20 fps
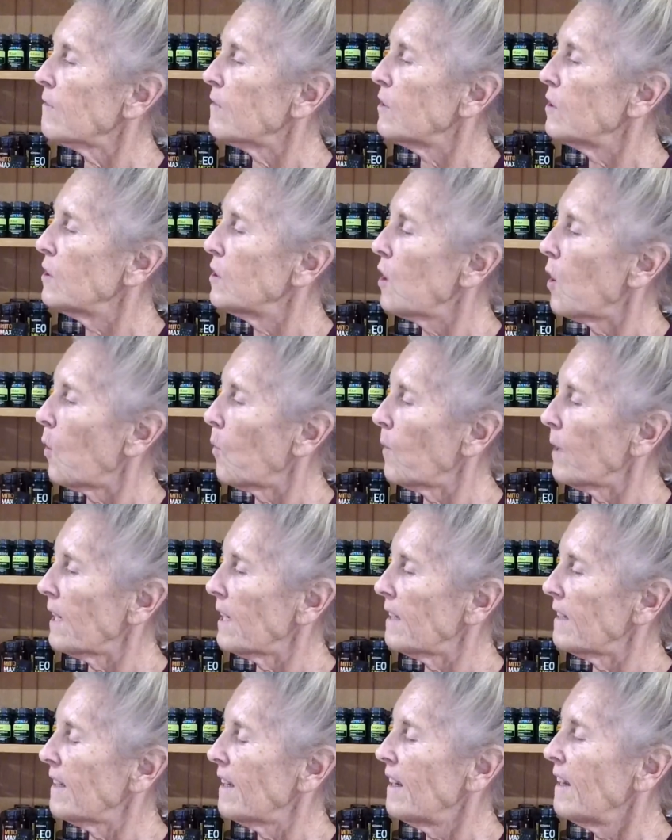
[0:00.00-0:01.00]

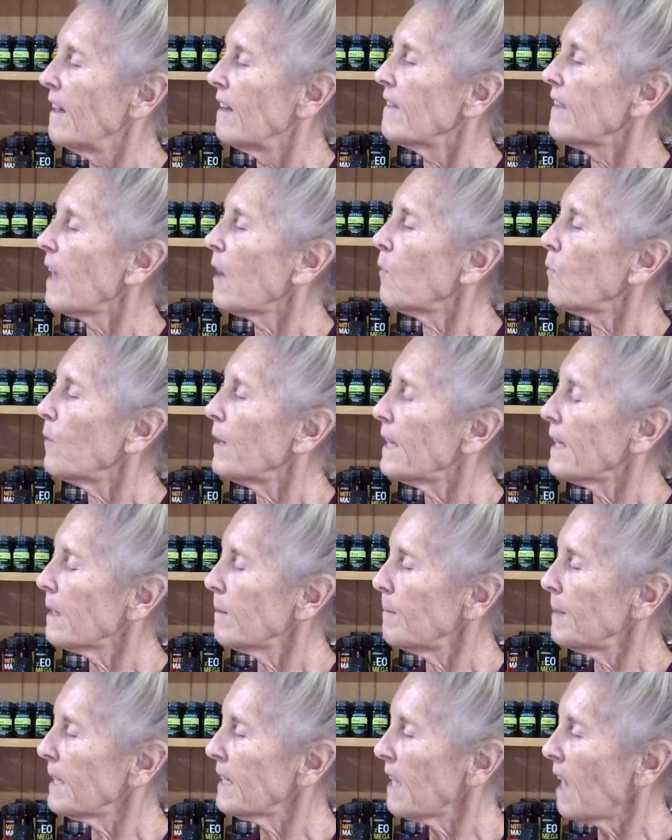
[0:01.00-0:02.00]
knowing that we can
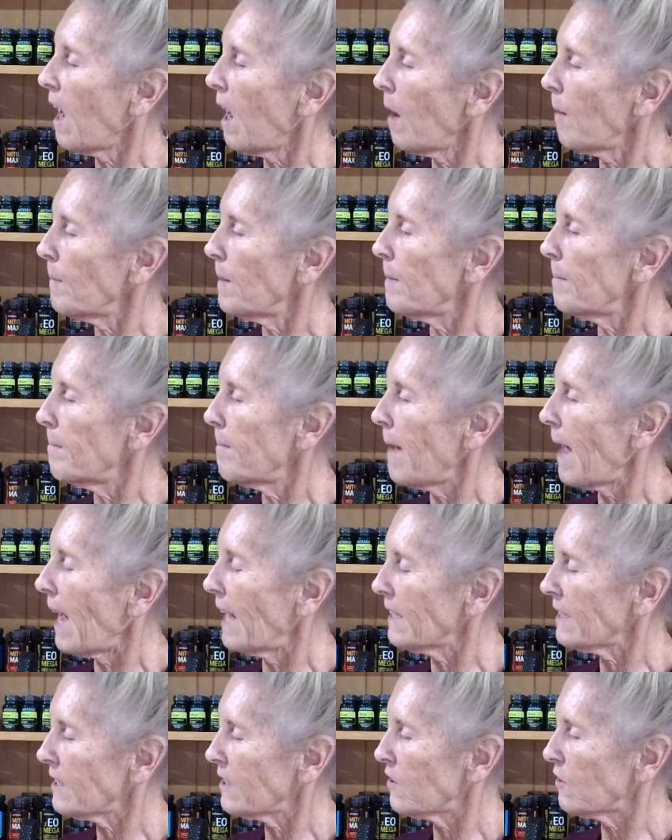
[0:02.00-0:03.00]
become a
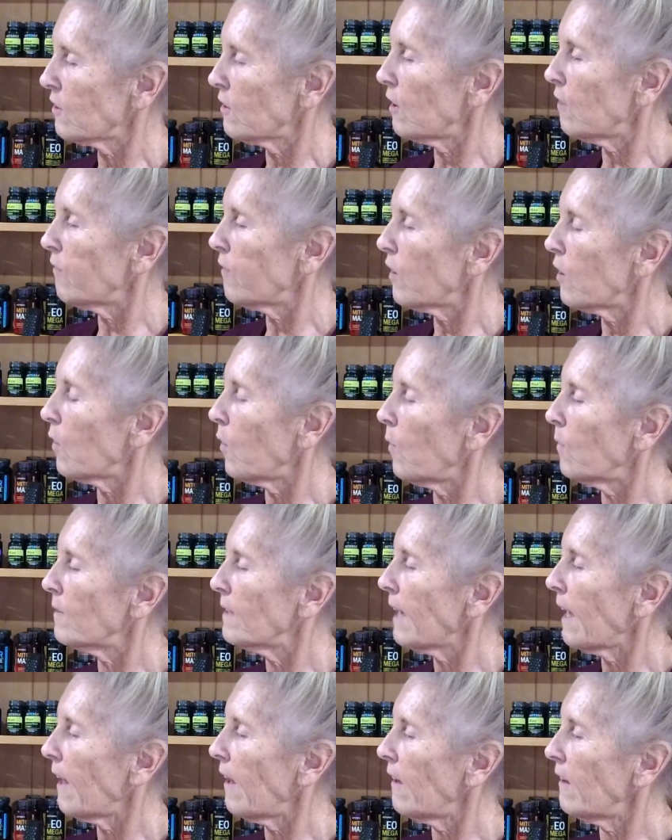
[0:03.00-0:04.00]
master of our own
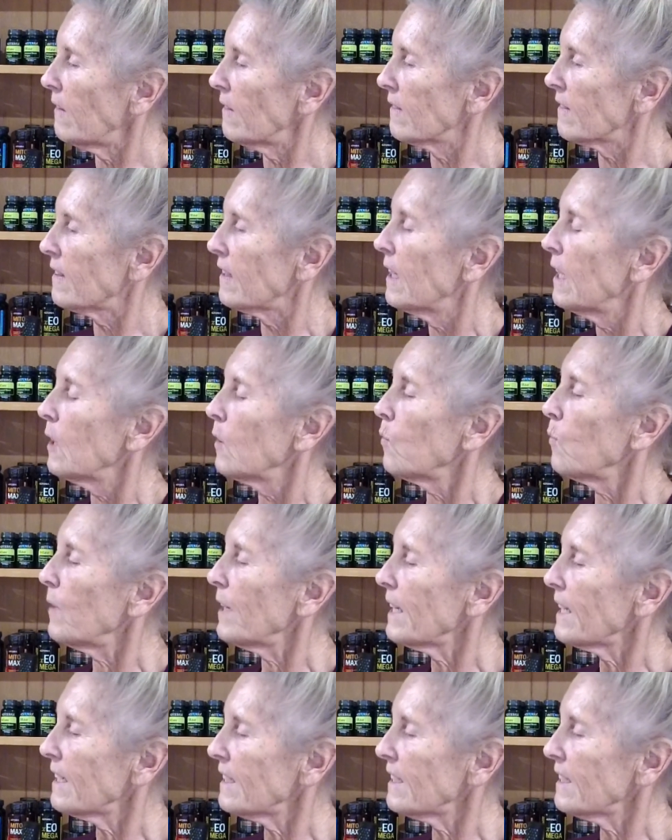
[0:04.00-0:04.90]
health. We can